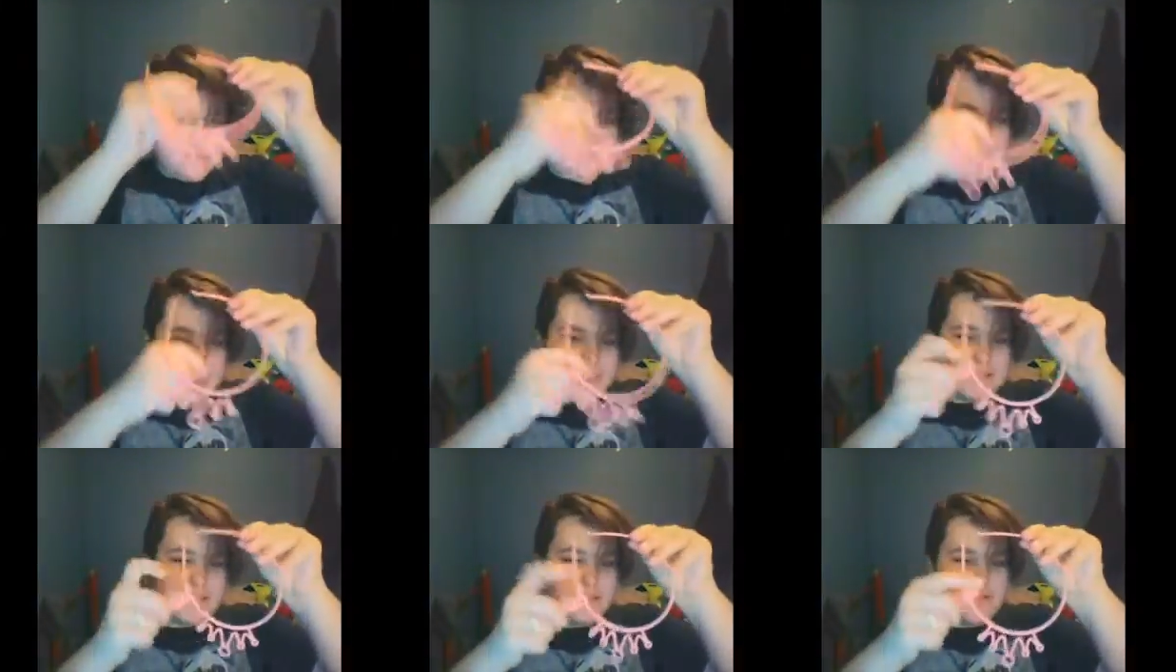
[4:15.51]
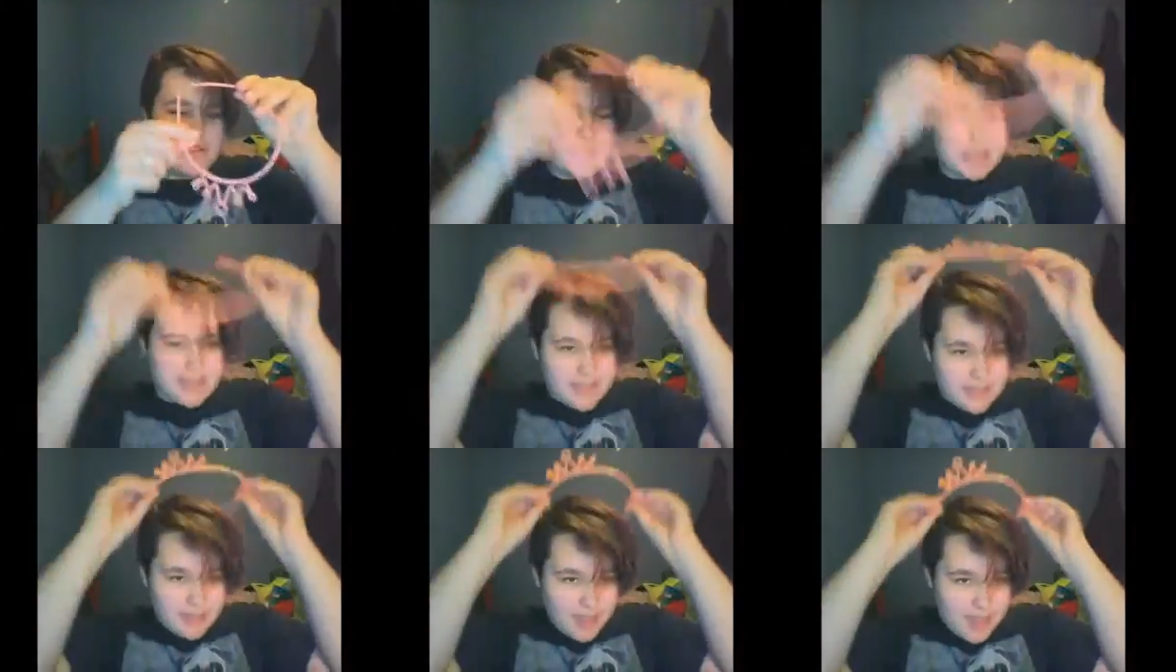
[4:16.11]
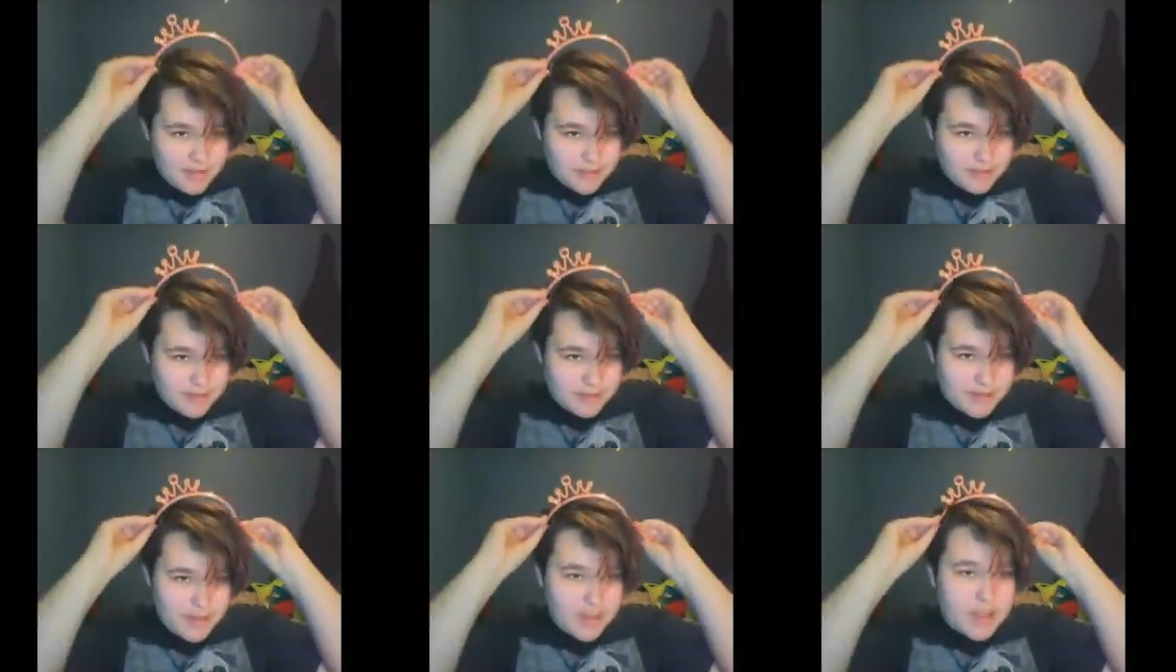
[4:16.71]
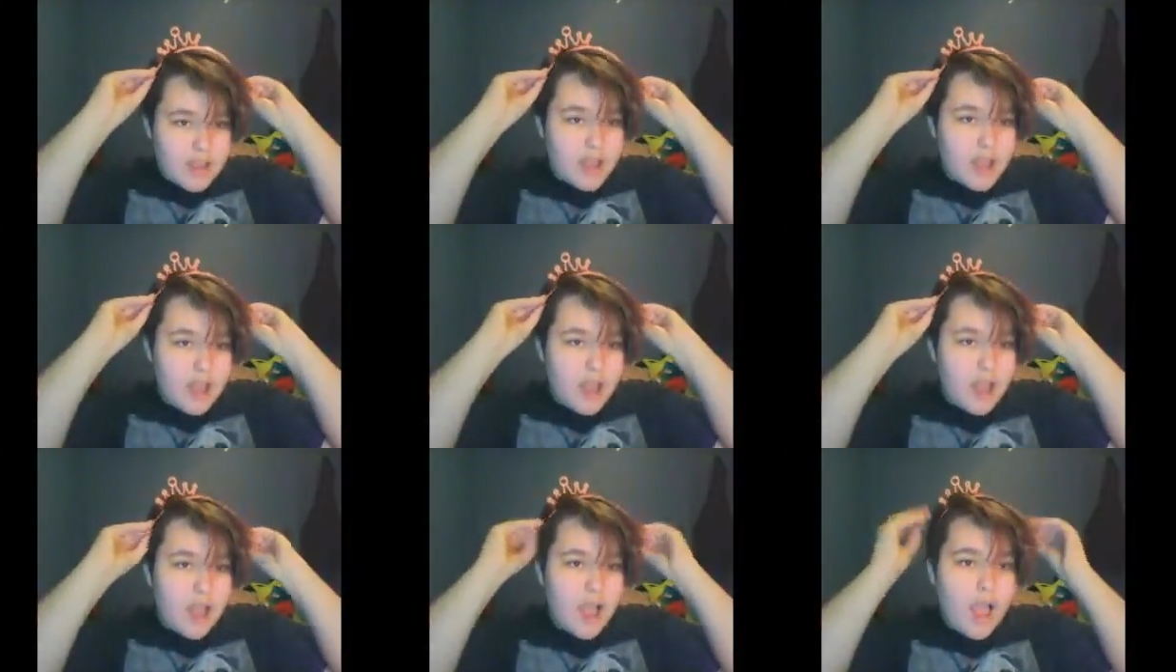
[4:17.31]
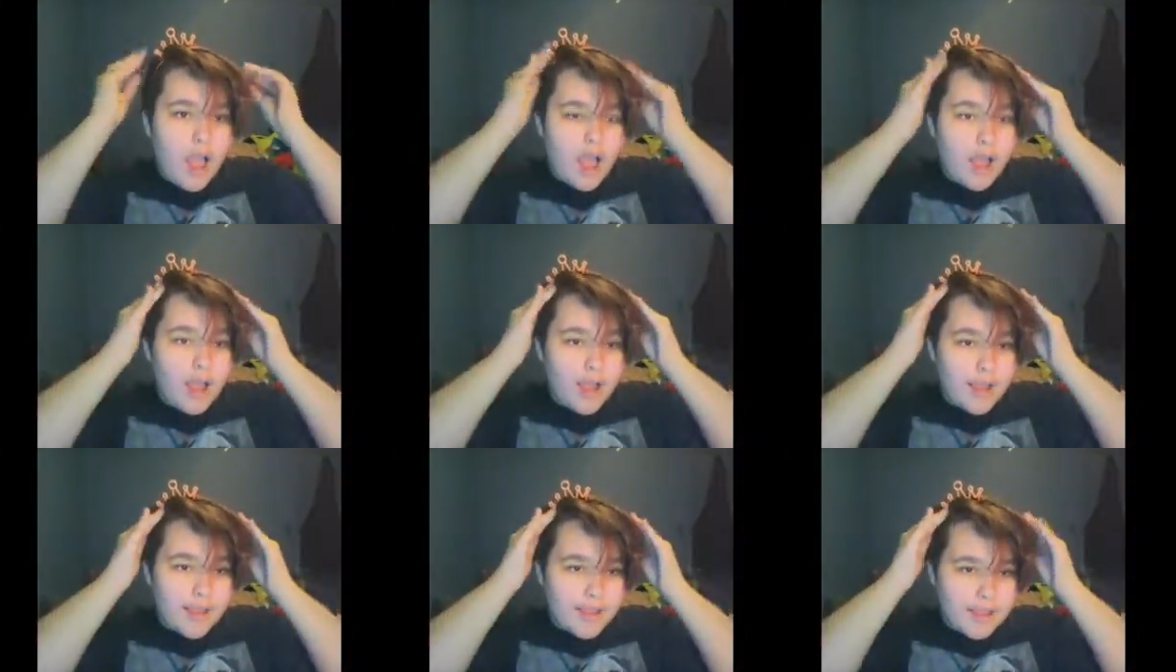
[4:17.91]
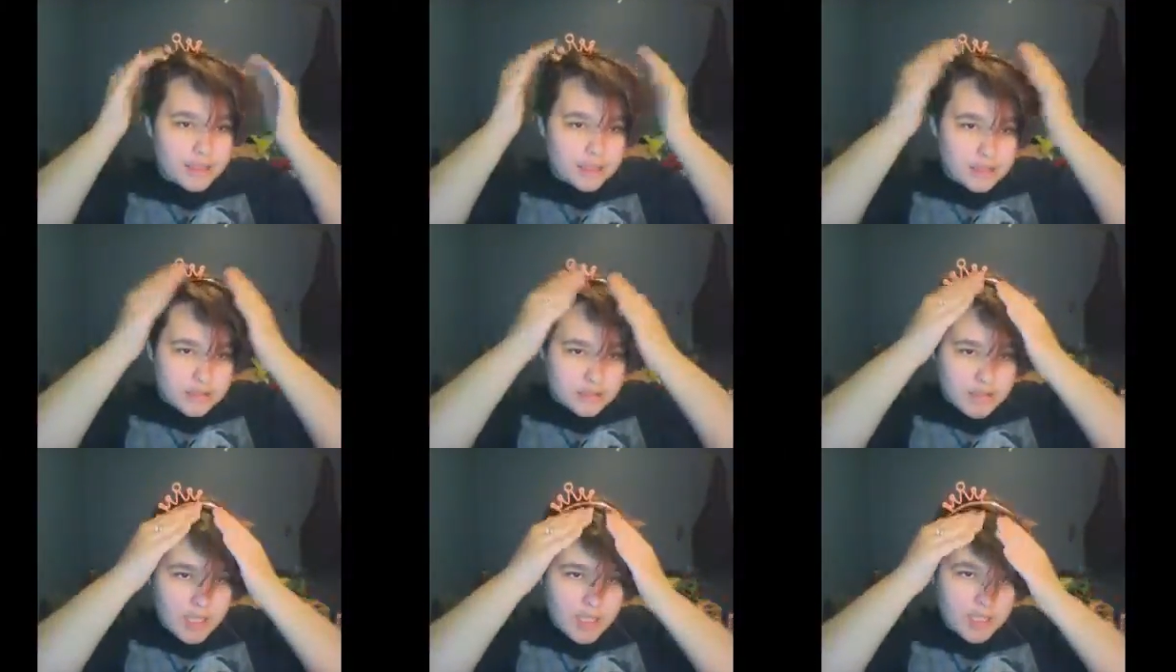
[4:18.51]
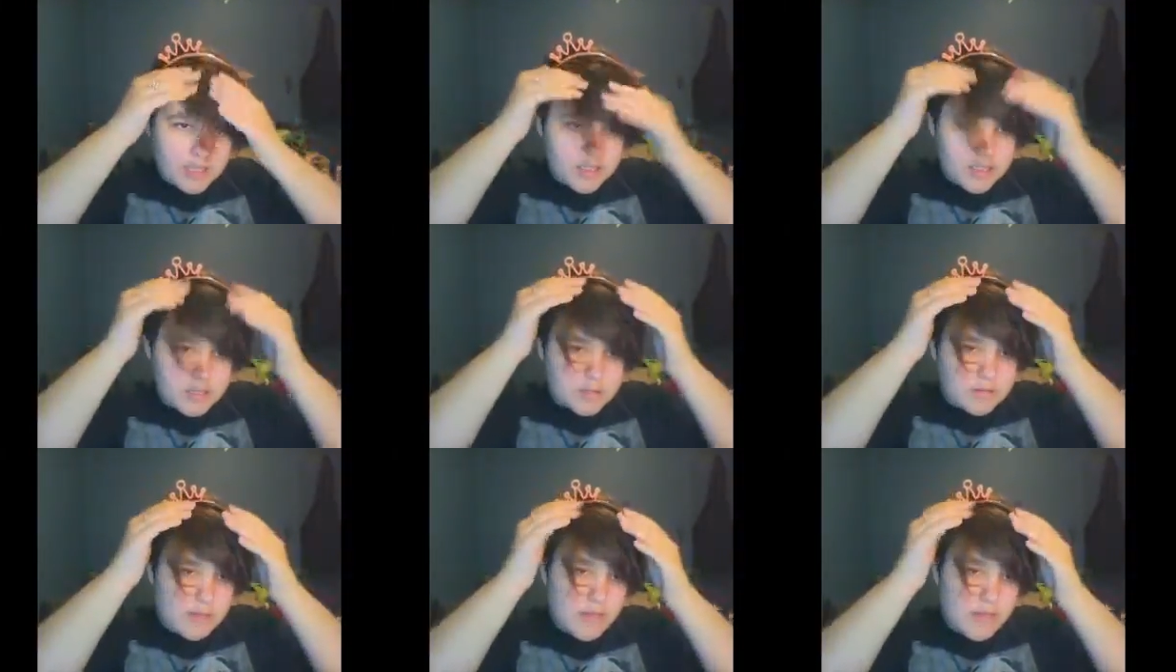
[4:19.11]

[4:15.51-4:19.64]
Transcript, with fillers: messing with this stuff, I do not know